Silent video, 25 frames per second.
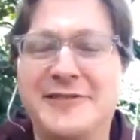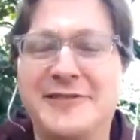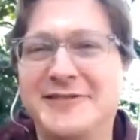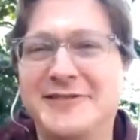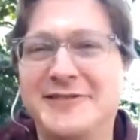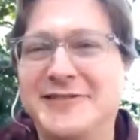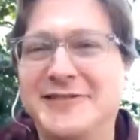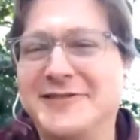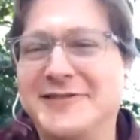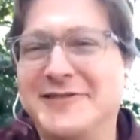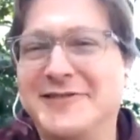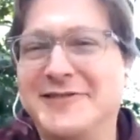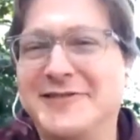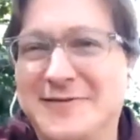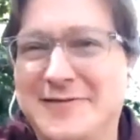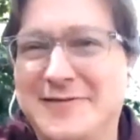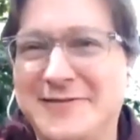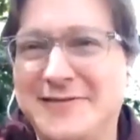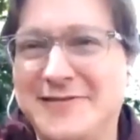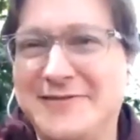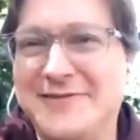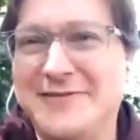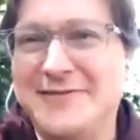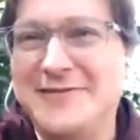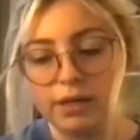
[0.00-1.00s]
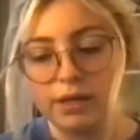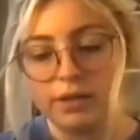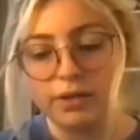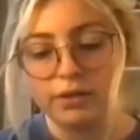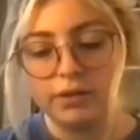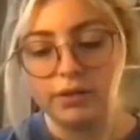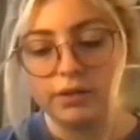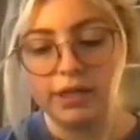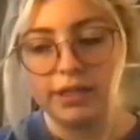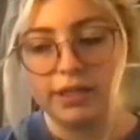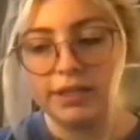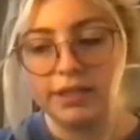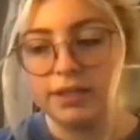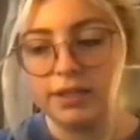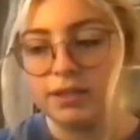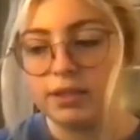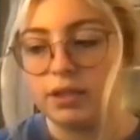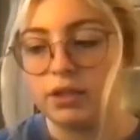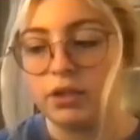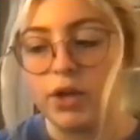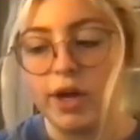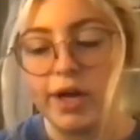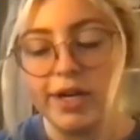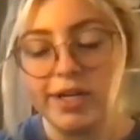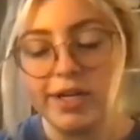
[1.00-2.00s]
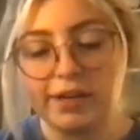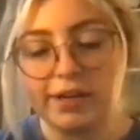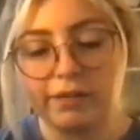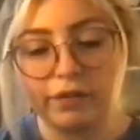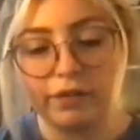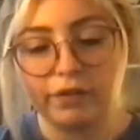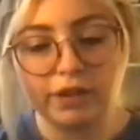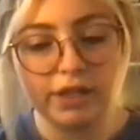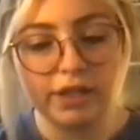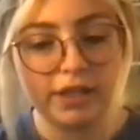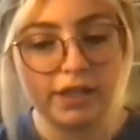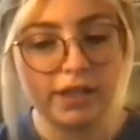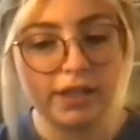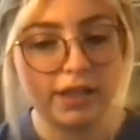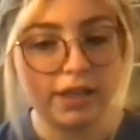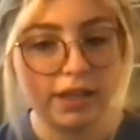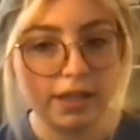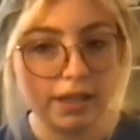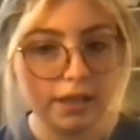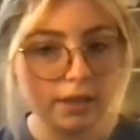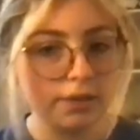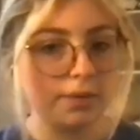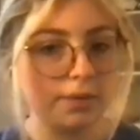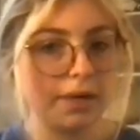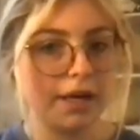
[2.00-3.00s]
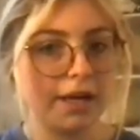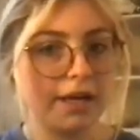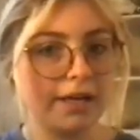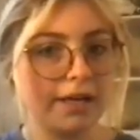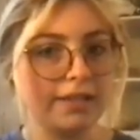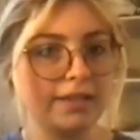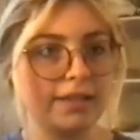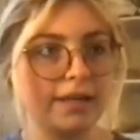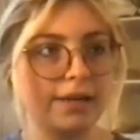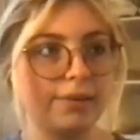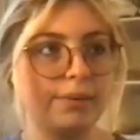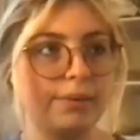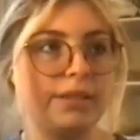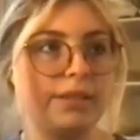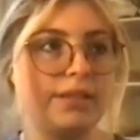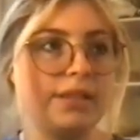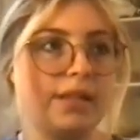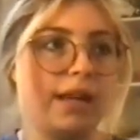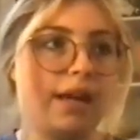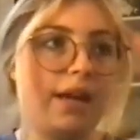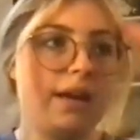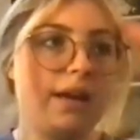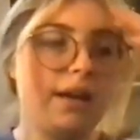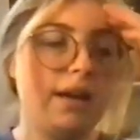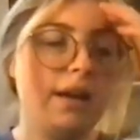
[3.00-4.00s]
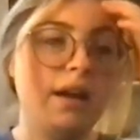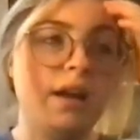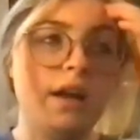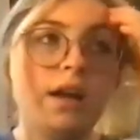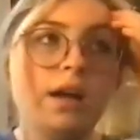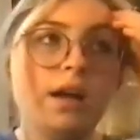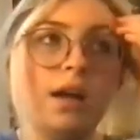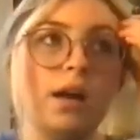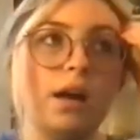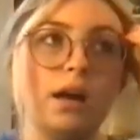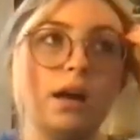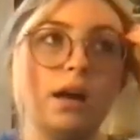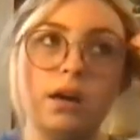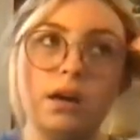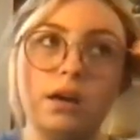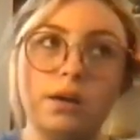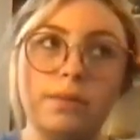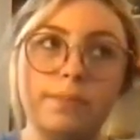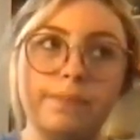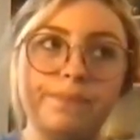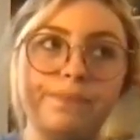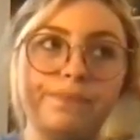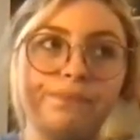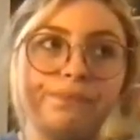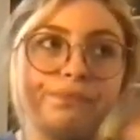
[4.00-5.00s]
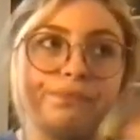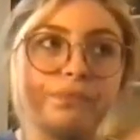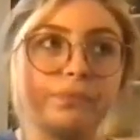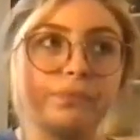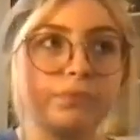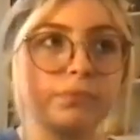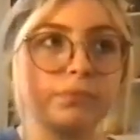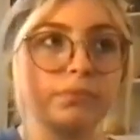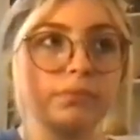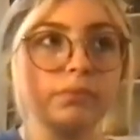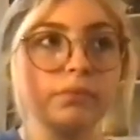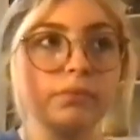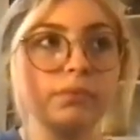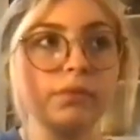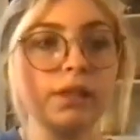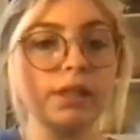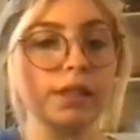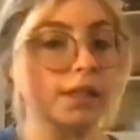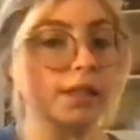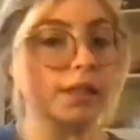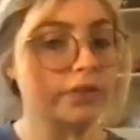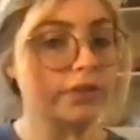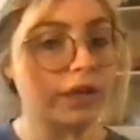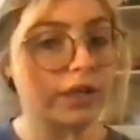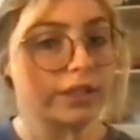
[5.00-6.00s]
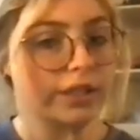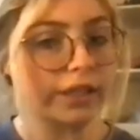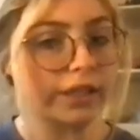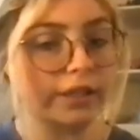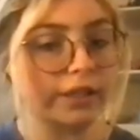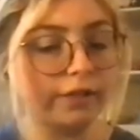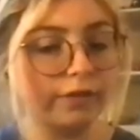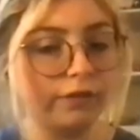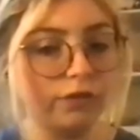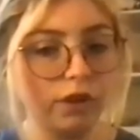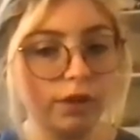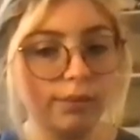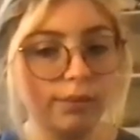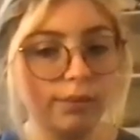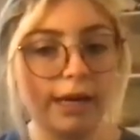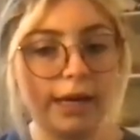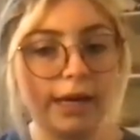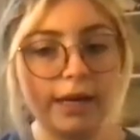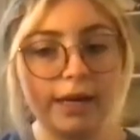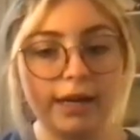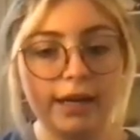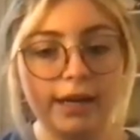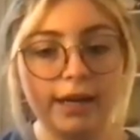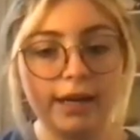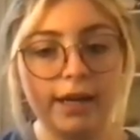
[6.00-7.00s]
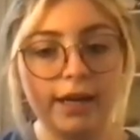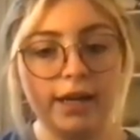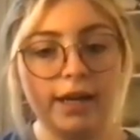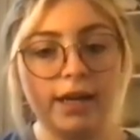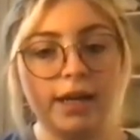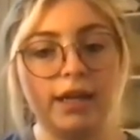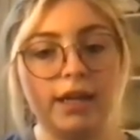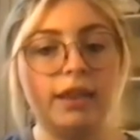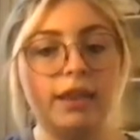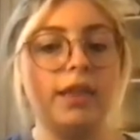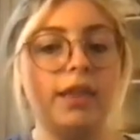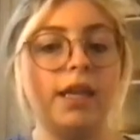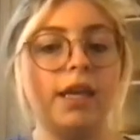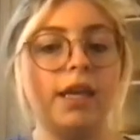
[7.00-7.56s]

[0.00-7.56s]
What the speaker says: It's going really well. It's a lot different than in the US, I would say. Um, as far as like the formatting, and